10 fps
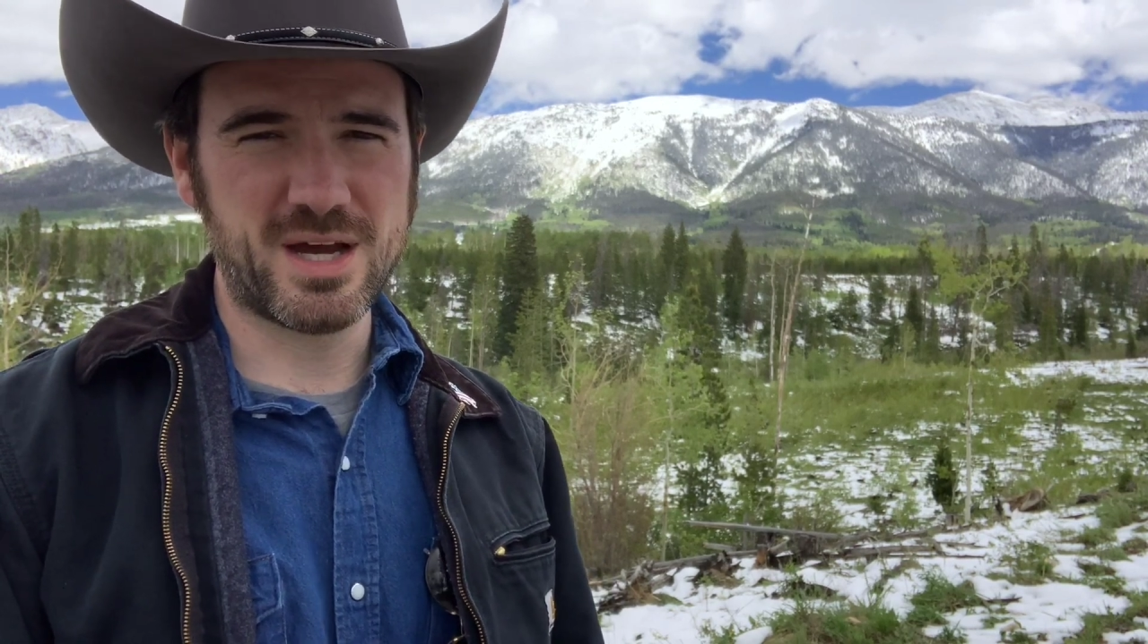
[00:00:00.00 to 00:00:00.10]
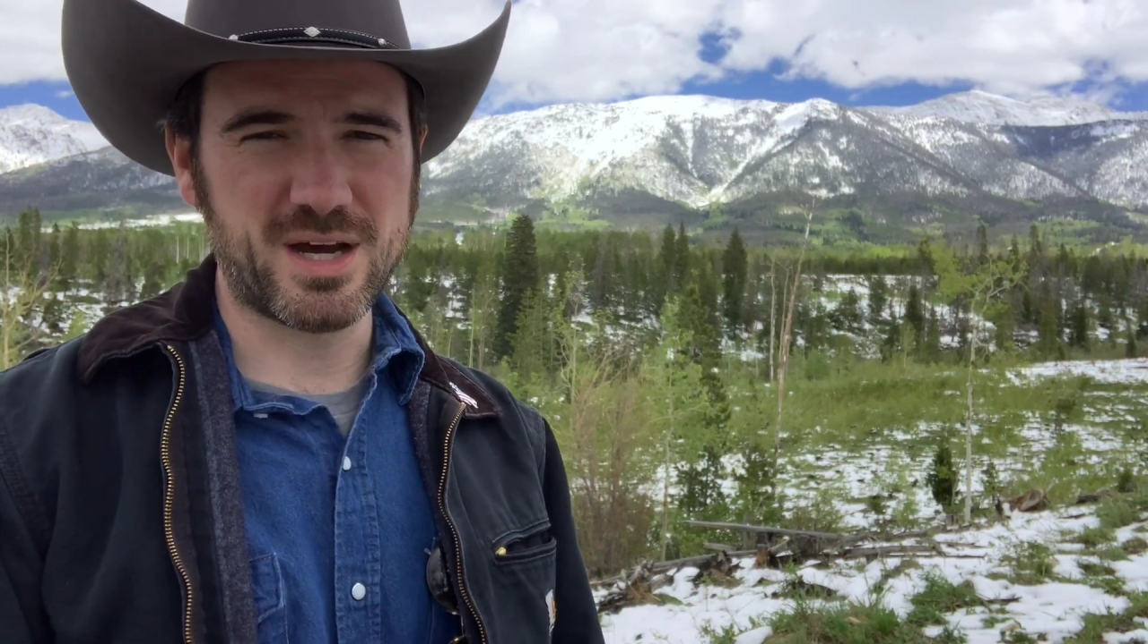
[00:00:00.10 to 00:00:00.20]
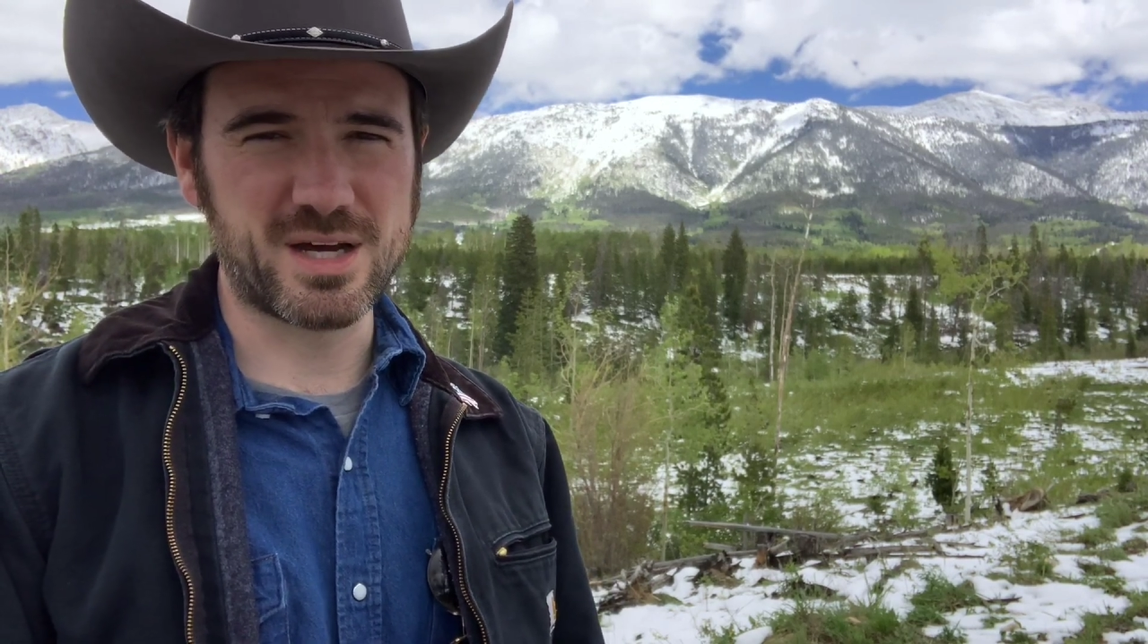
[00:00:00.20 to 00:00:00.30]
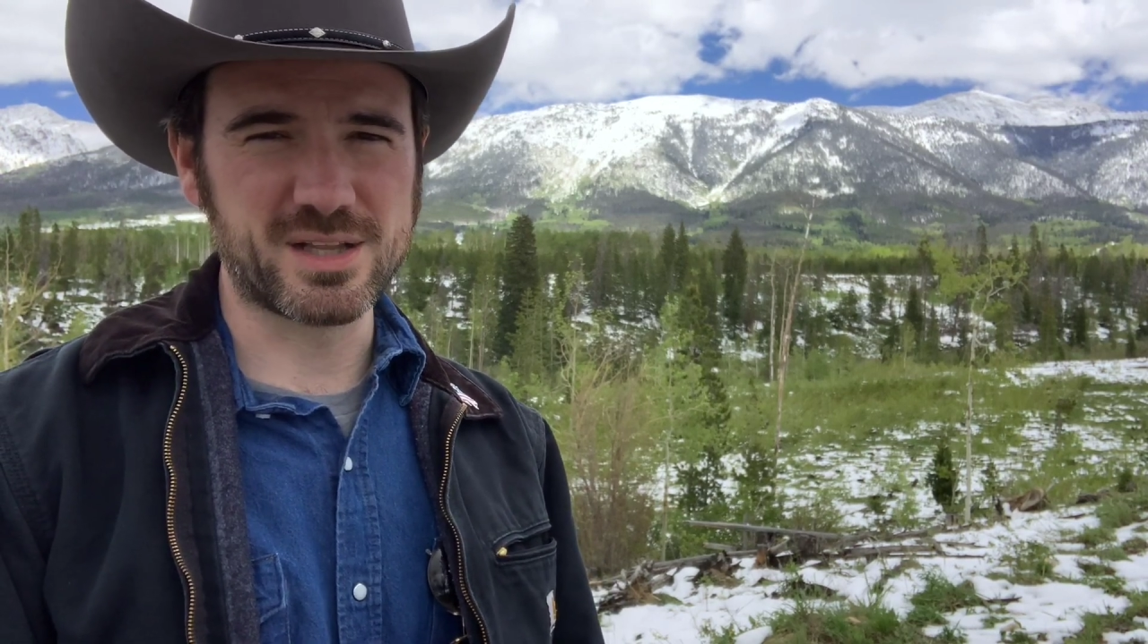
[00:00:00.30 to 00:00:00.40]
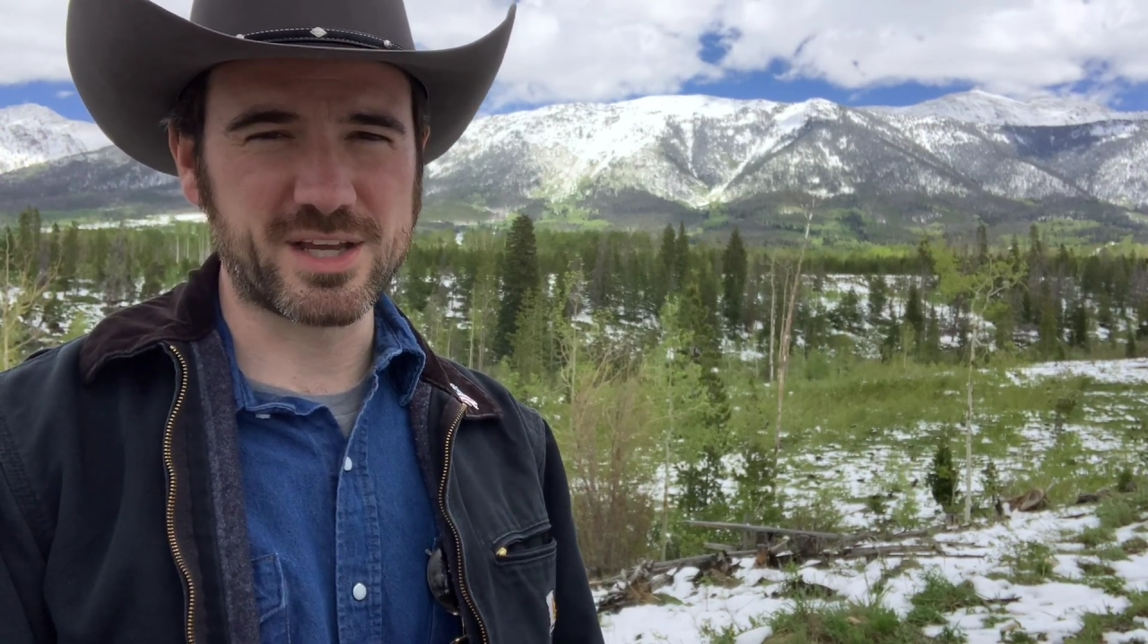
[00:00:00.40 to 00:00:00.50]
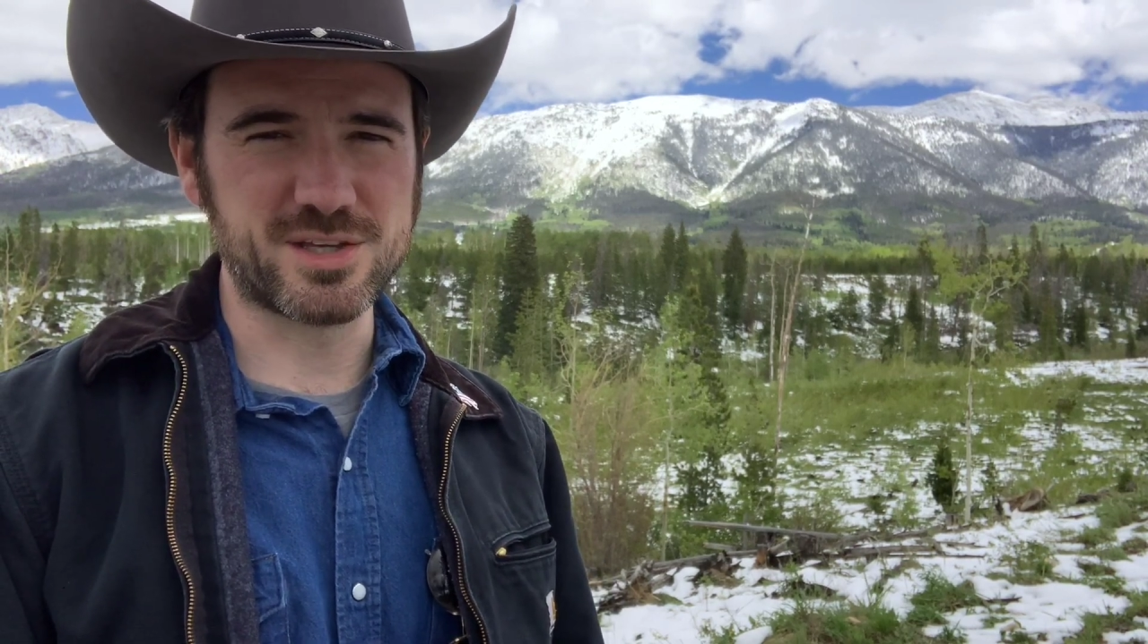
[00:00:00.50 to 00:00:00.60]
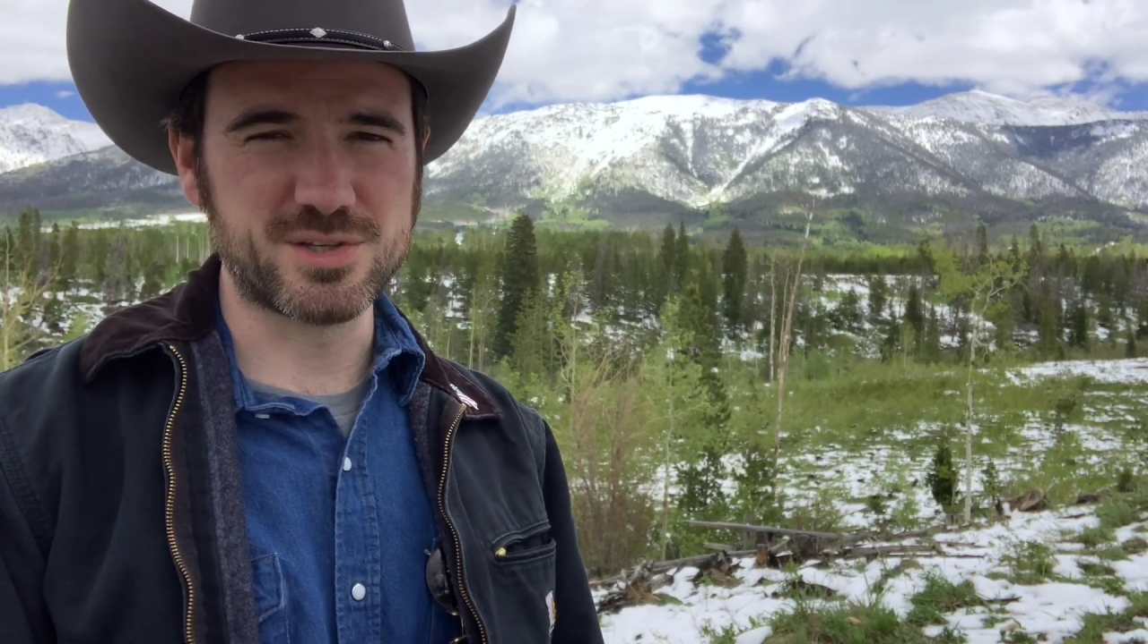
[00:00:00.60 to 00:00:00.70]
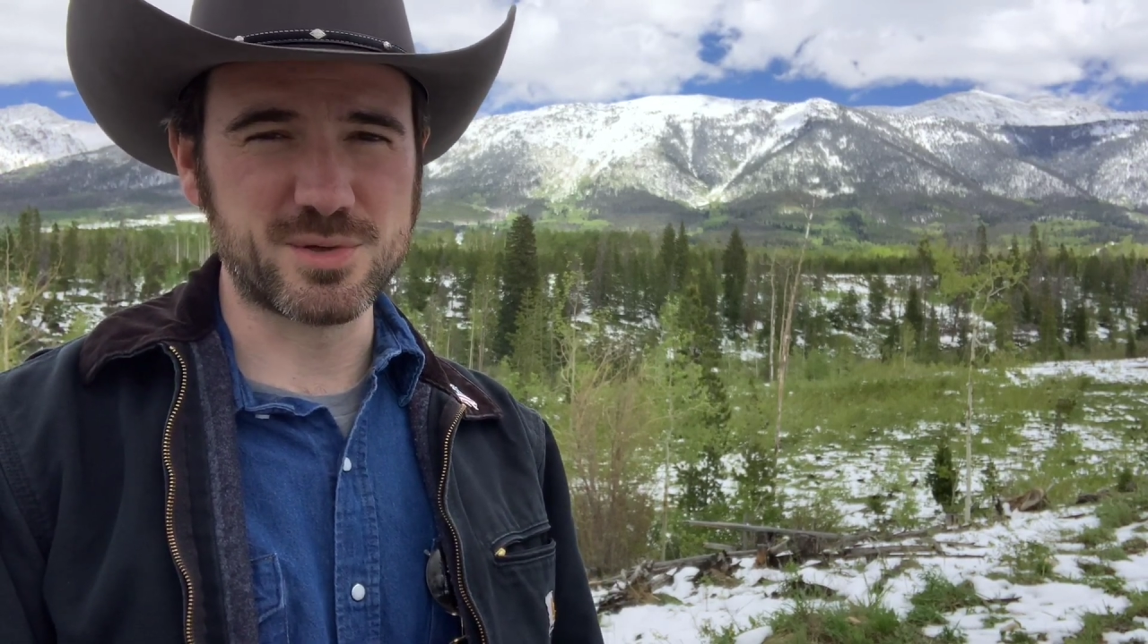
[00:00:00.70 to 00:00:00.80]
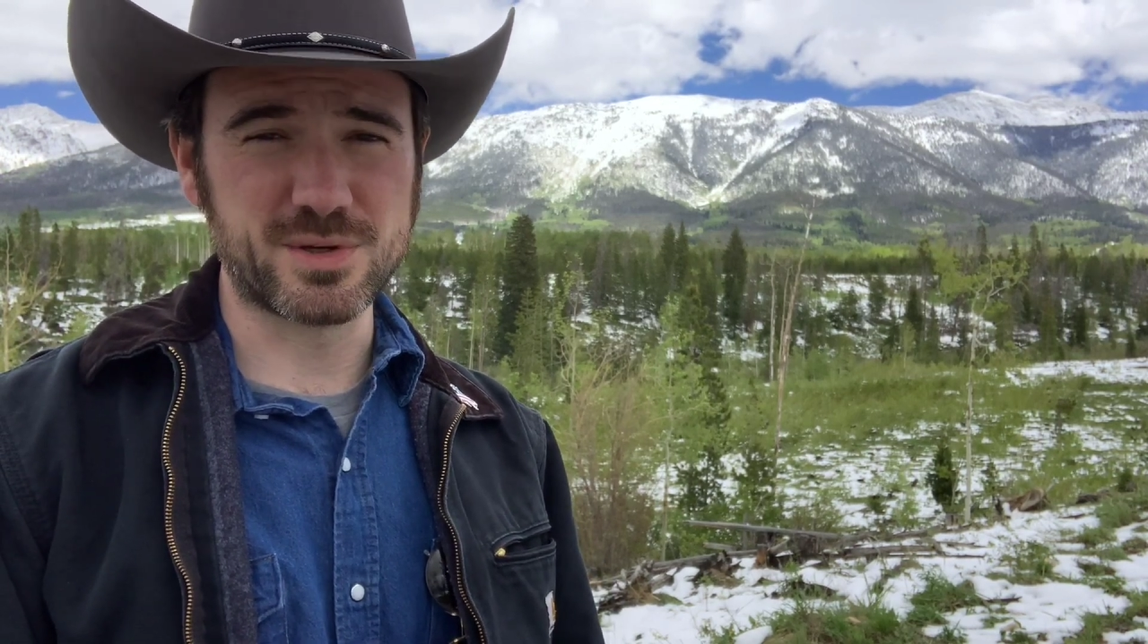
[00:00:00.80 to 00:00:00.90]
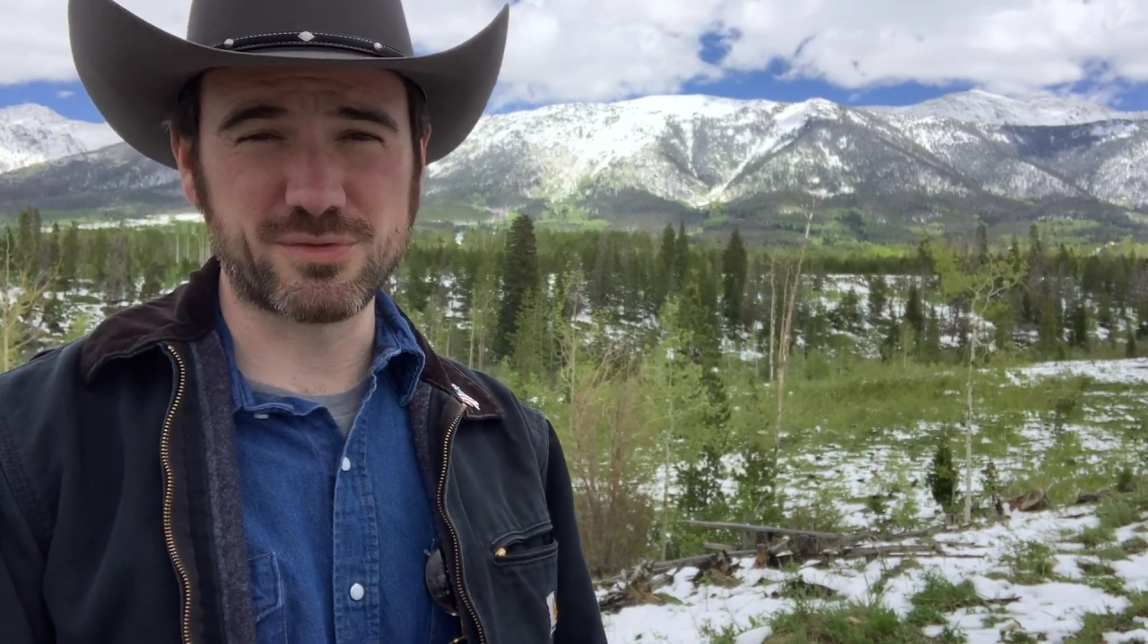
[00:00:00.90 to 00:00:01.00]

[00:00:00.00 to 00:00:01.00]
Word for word: uh, like you do in